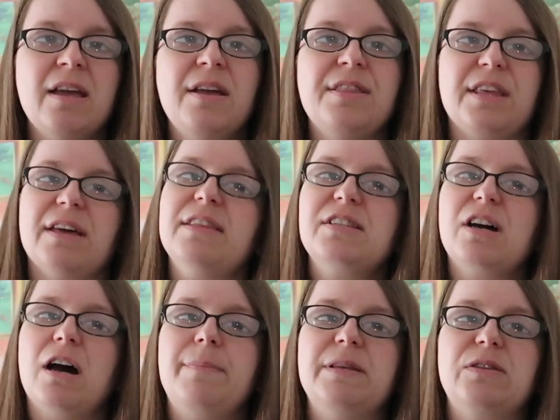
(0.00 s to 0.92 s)
The other
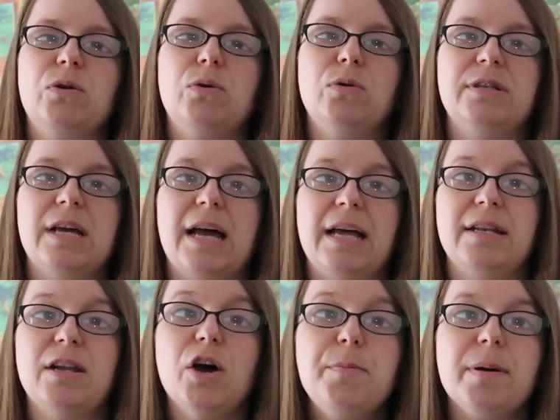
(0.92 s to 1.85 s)
type is called
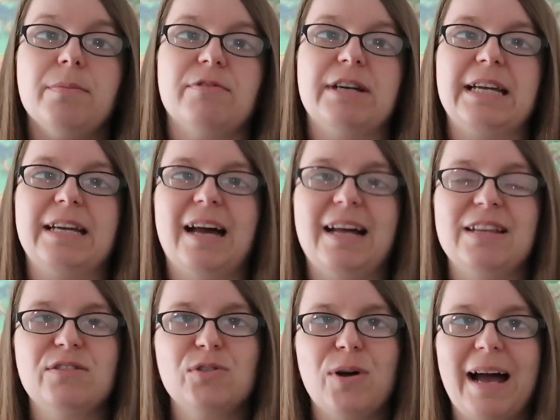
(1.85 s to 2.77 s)
an open ring, and
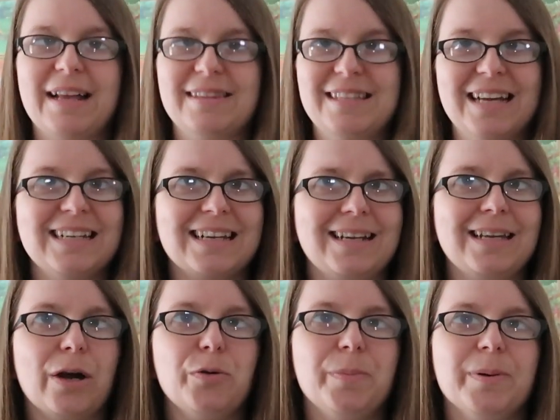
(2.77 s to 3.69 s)
it's not
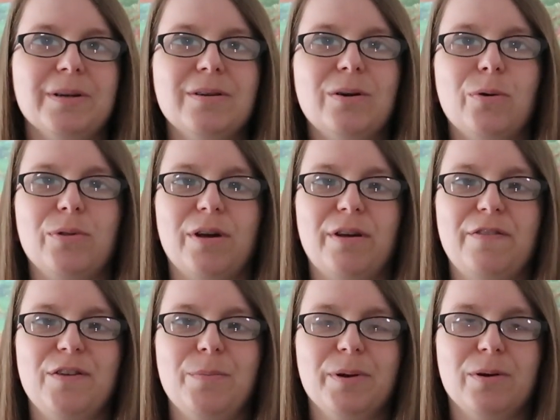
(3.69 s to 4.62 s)
technically open, although
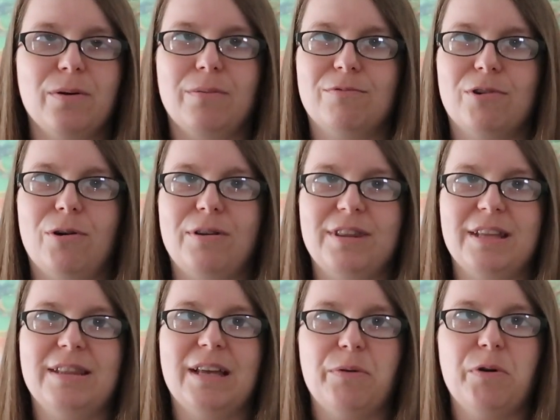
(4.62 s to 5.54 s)
if you put it on wrong
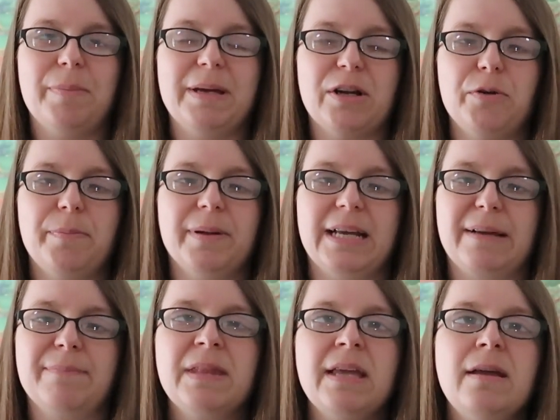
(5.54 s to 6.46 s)
then there will be an
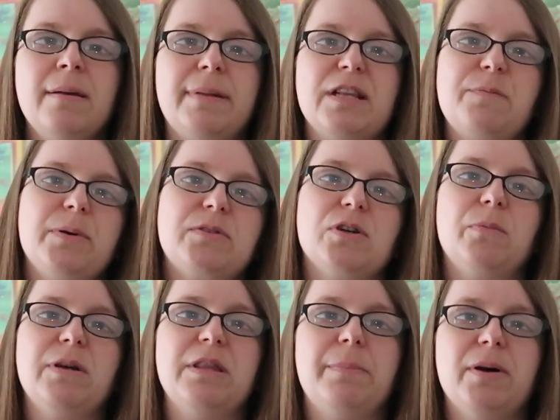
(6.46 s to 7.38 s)
opening, but it's put on
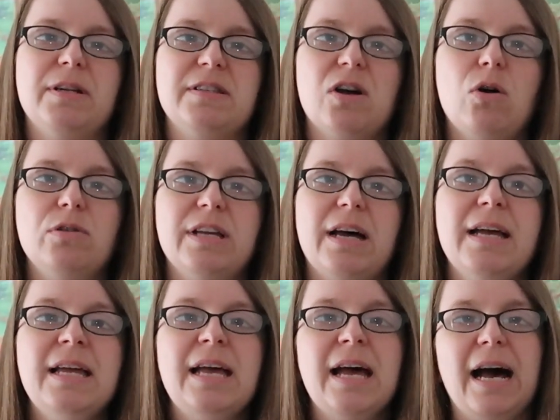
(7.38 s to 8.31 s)
when the bird is
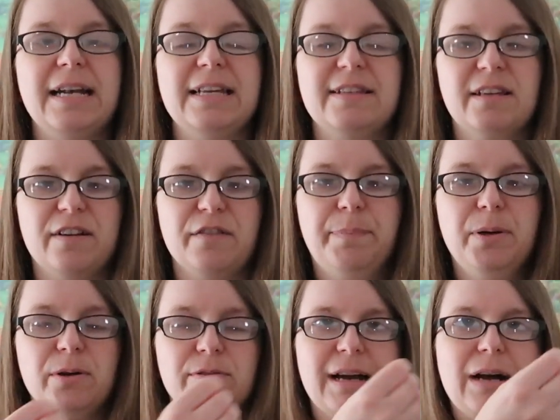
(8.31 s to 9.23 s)
older and it's kind of
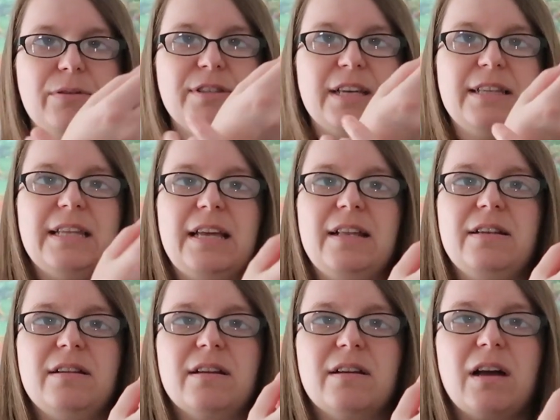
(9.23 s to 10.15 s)
put around and
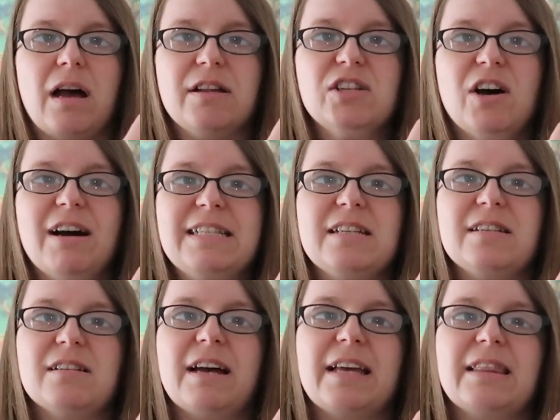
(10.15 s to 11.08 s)
then
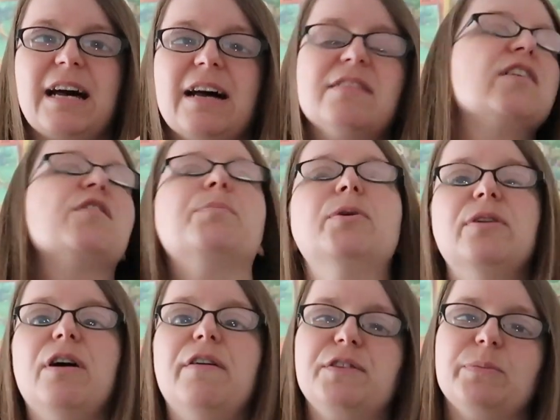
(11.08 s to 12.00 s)
tightened like that, so it's put on
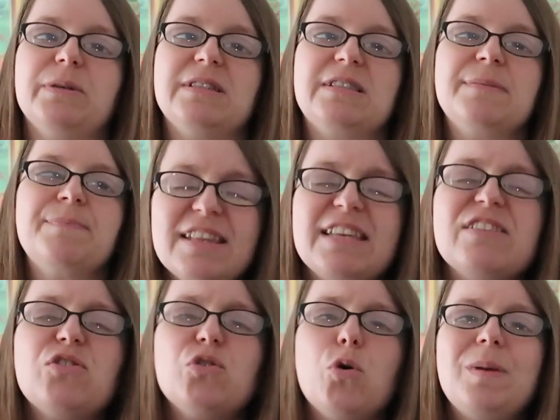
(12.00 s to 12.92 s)
afterwards. These
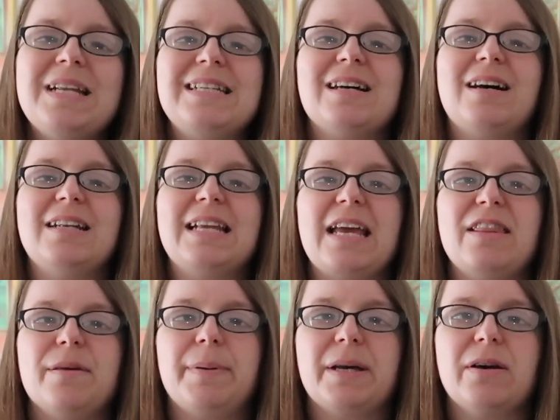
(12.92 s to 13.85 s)
are normally done
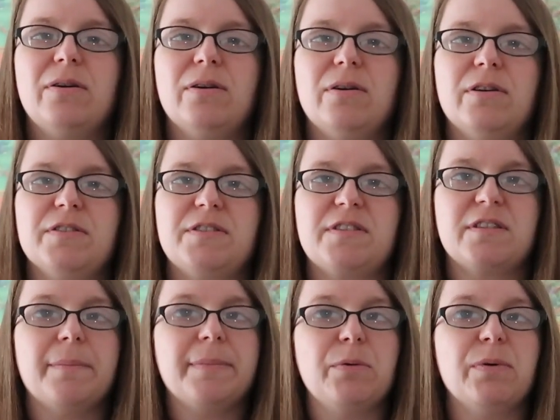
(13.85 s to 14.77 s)
either because
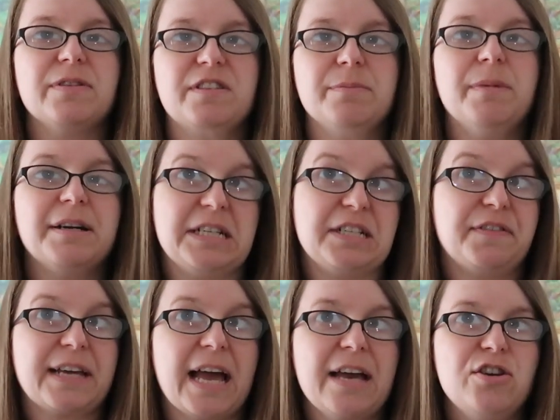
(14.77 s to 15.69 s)
somebody wants some
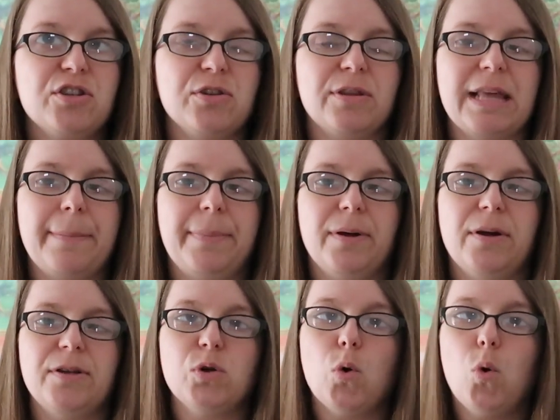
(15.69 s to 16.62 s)
identification on their
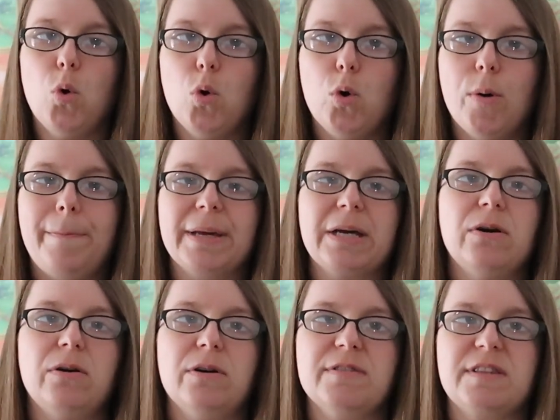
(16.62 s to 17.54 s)
bird or
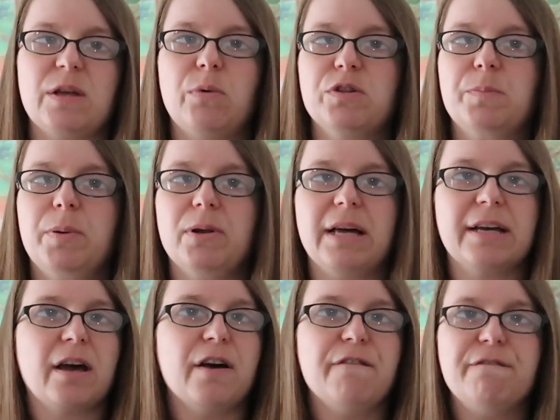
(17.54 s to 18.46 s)
because they want to put
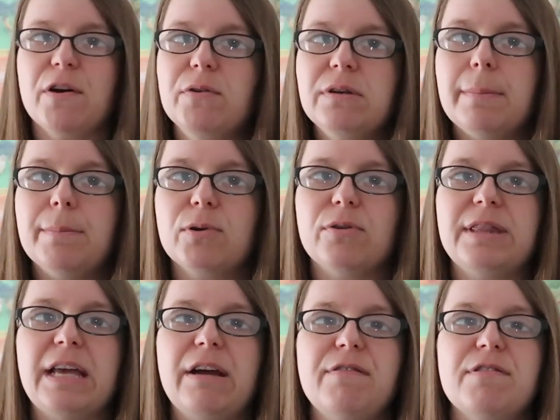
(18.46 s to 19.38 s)
like a phone number on
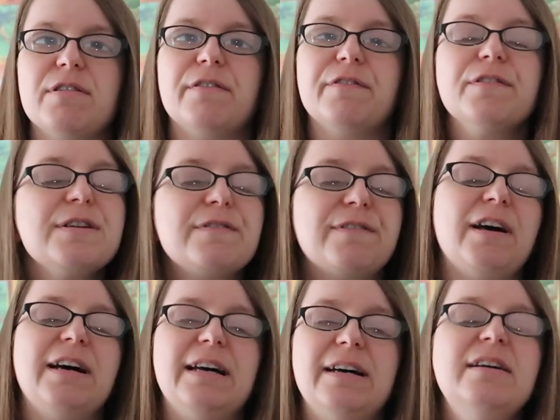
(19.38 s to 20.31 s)
there if they're a free
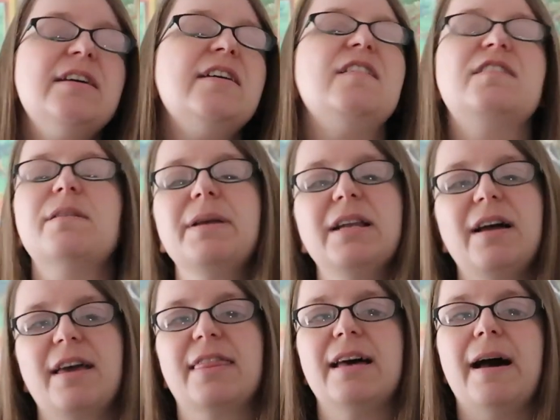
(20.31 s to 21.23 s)
flyer, something
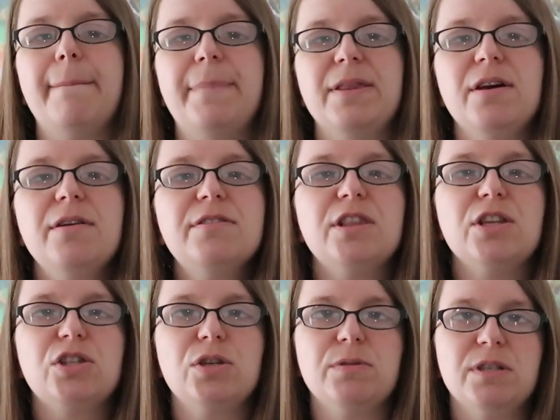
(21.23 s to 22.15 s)
like that, but those are the
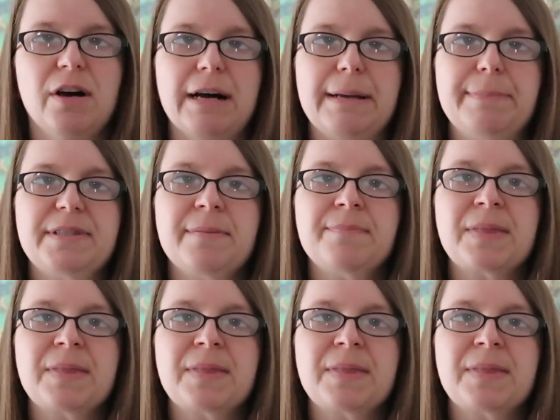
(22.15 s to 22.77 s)
two types.